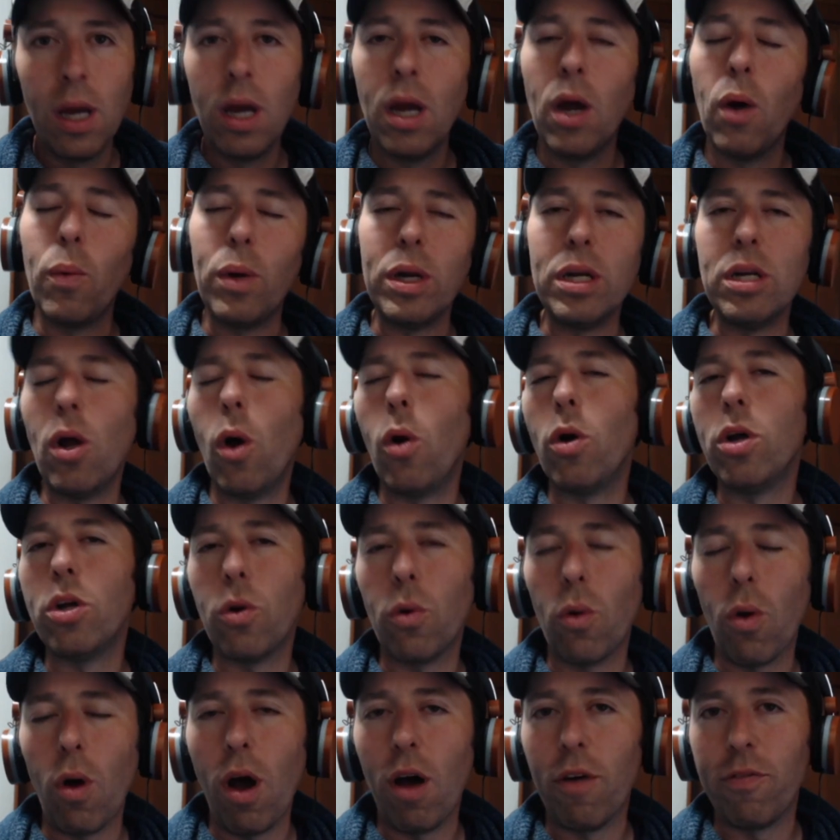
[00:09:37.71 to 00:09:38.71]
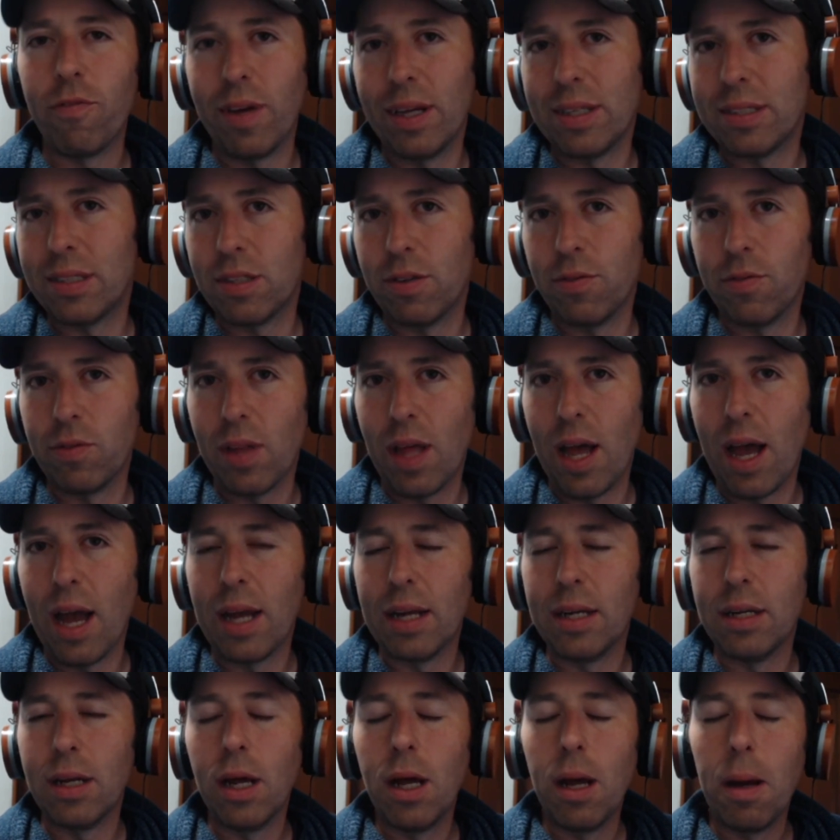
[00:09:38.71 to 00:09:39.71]
We know your offensive
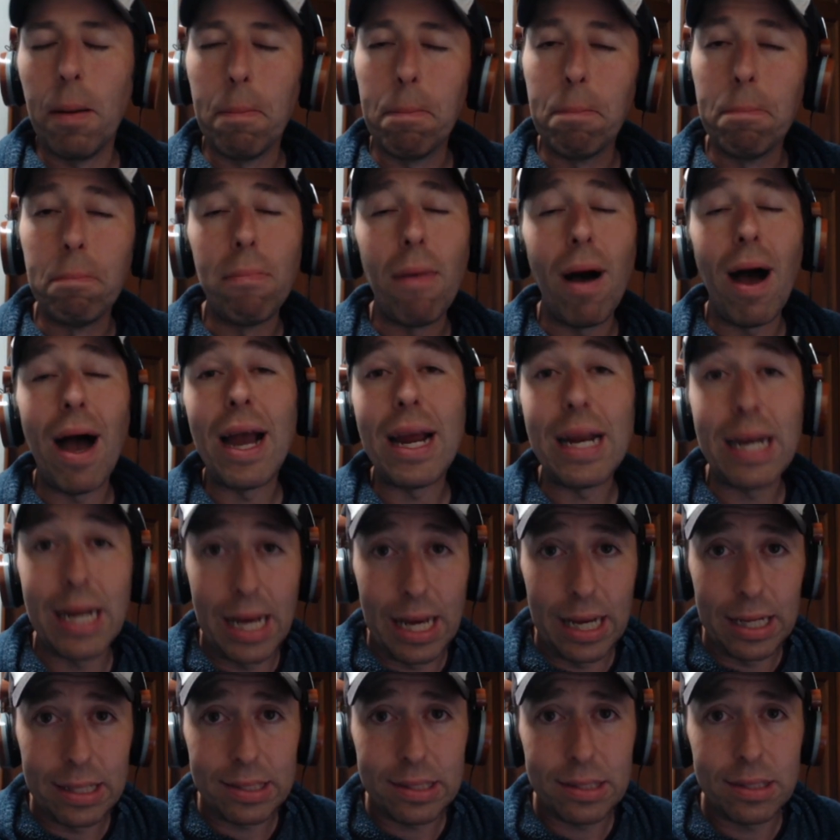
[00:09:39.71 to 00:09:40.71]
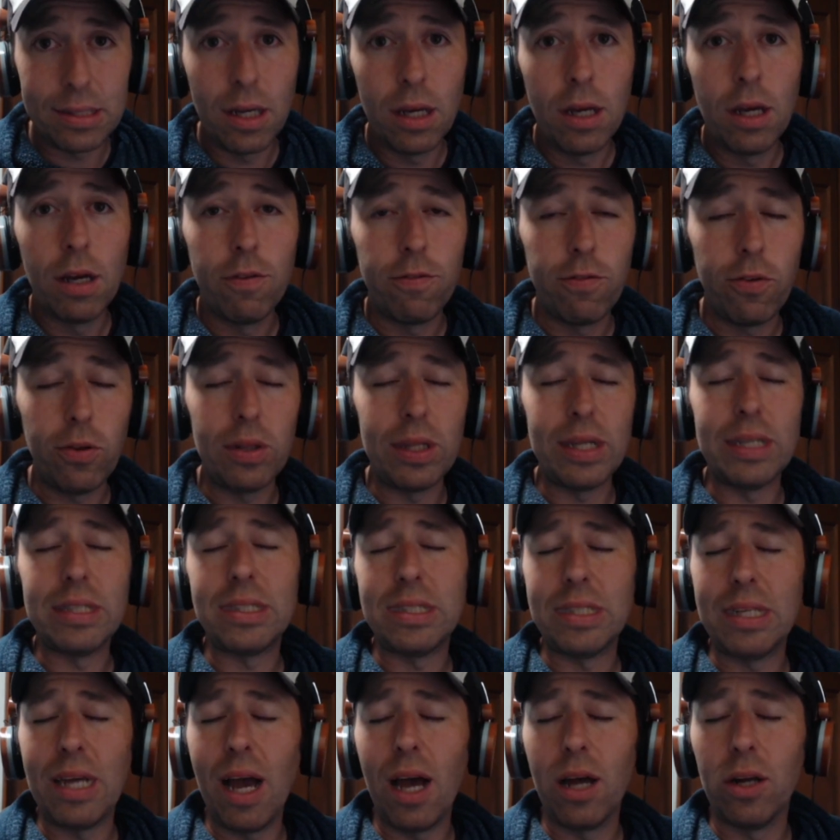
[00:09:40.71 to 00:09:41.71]
line, minus
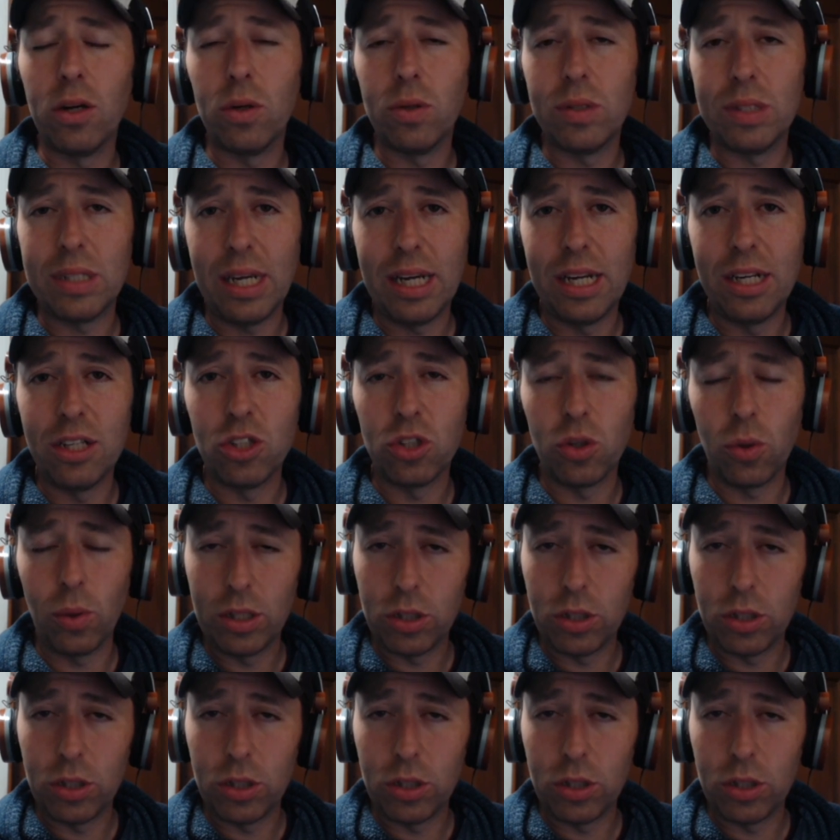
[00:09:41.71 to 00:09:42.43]
Feliciano's injury.